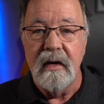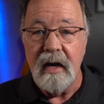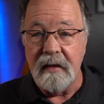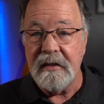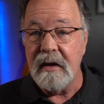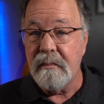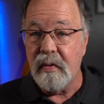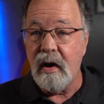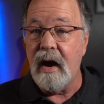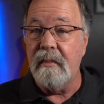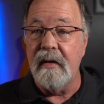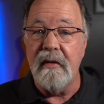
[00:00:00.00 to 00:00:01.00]
I think
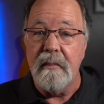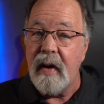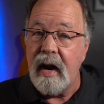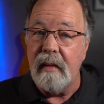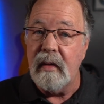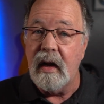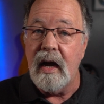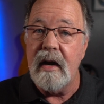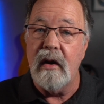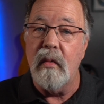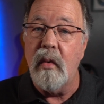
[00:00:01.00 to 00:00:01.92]
probably the bottom line on